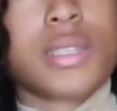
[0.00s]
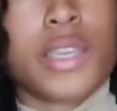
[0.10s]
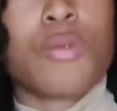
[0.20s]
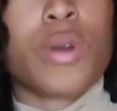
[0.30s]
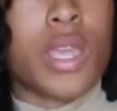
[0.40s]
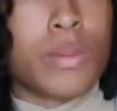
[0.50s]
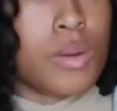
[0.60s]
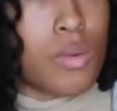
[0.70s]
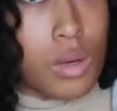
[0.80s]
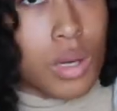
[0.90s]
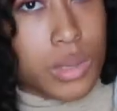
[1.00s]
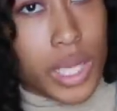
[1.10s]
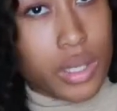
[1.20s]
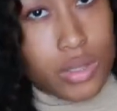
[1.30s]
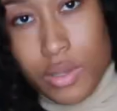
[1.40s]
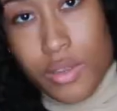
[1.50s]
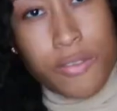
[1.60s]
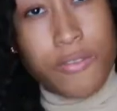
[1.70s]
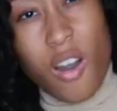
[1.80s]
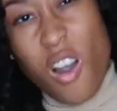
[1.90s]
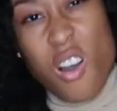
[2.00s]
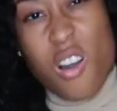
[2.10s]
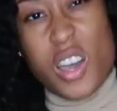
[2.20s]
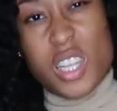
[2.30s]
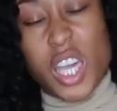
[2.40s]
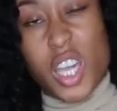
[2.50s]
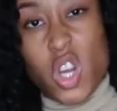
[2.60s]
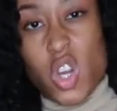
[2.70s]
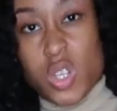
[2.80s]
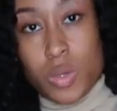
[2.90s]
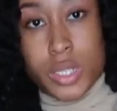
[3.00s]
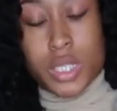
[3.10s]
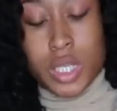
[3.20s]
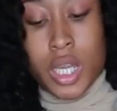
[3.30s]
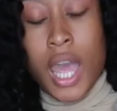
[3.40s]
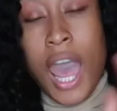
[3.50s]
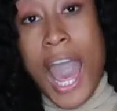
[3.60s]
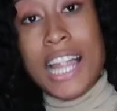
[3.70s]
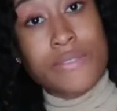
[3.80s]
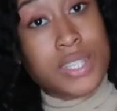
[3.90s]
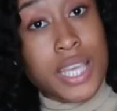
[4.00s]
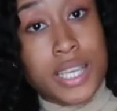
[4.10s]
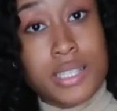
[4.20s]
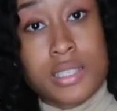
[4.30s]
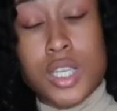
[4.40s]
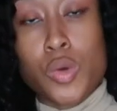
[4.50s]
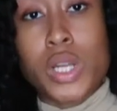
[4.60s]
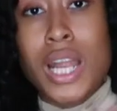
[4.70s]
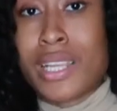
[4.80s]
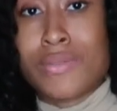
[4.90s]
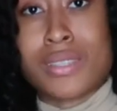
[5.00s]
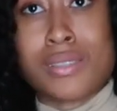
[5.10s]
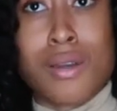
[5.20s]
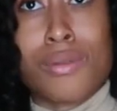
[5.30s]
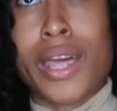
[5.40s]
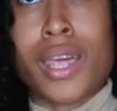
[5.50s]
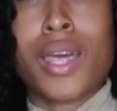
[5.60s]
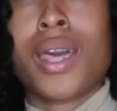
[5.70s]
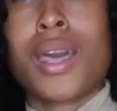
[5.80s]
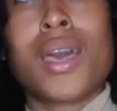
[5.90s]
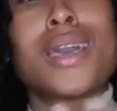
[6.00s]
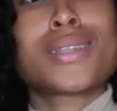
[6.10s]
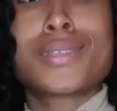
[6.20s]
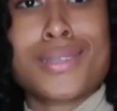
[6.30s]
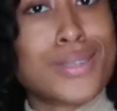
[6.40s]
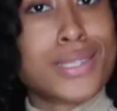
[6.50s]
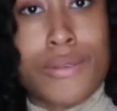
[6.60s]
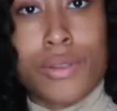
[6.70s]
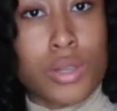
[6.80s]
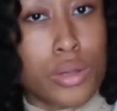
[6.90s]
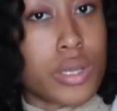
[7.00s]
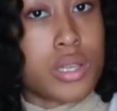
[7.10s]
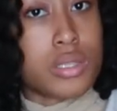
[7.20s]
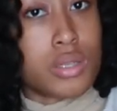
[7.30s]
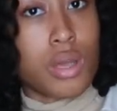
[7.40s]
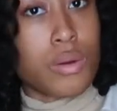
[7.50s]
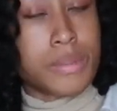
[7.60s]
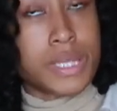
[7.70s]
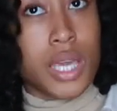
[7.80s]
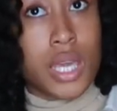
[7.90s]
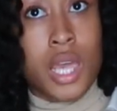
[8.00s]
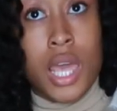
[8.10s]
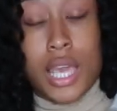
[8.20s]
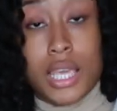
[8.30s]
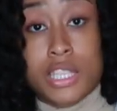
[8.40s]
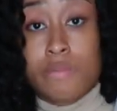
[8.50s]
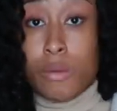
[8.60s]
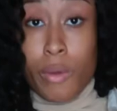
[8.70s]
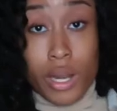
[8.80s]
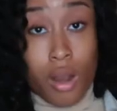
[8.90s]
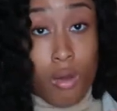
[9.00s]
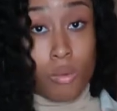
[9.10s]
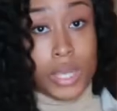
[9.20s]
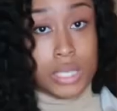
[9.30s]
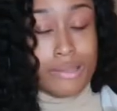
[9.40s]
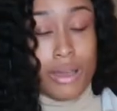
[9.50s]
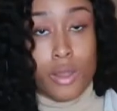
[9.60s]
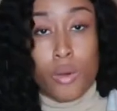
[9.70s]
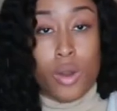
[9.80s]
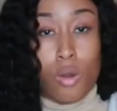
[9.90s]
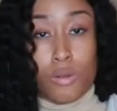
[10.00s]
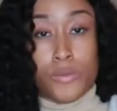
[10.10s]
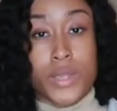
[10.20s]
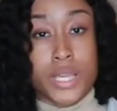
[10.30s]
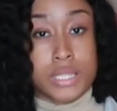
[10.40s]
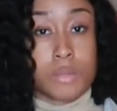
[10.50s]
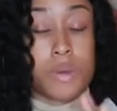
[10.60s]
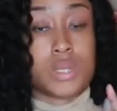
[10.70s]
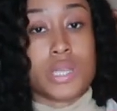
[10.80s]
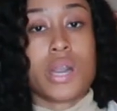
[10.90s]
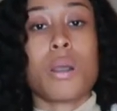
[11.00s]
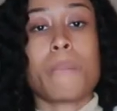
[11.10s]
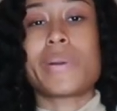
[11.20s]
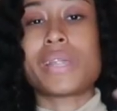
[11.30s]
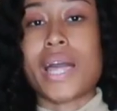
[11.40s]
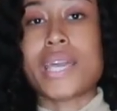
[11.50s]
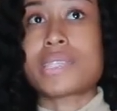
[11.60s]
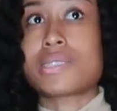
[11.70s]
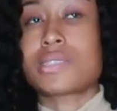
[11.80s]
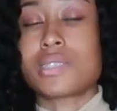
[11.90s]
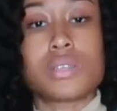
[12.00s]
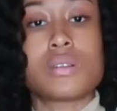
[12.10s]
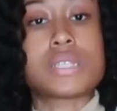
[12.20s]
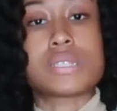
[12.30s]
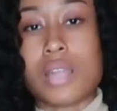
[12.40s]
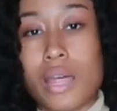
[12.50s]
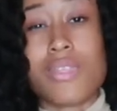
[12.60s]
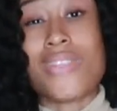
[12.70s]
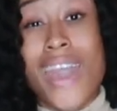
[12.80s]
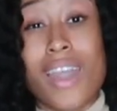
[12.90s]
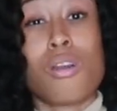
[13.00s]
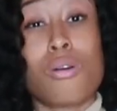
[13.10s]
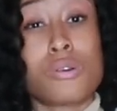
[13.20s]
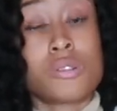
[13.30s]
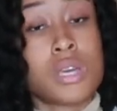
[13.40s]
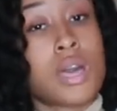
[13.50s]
it will keep you warm like during the fall and like early winter. I live in Texas, so we're not even snow, like it's still 70 degrees, you know what I'm saying? It's been raining all week, so I know a cold front is supposed to come, but like still, it's not that cold.